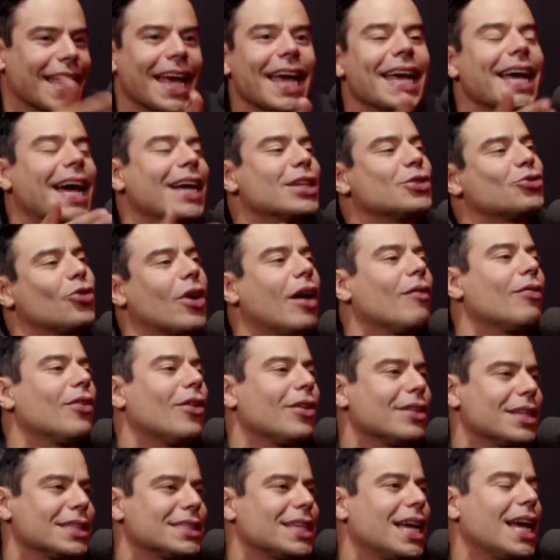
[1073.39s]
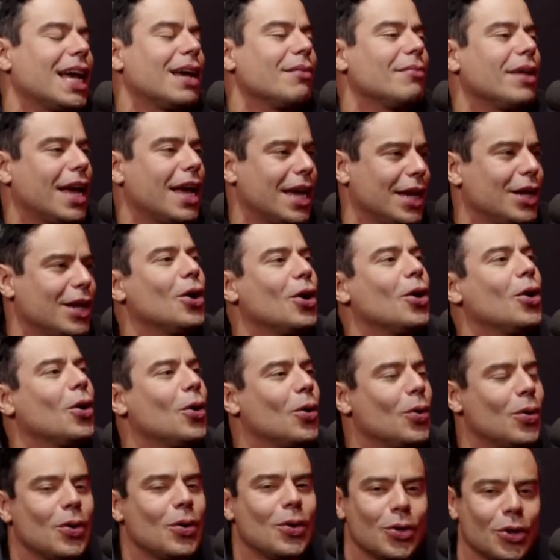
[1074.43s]
hey, I travel all the time. I
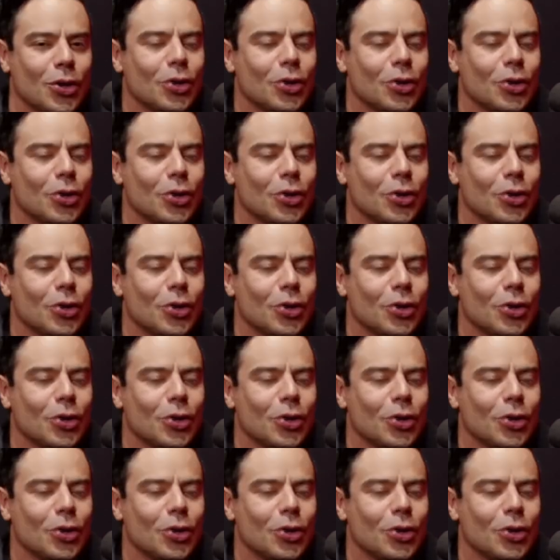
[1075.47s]
know.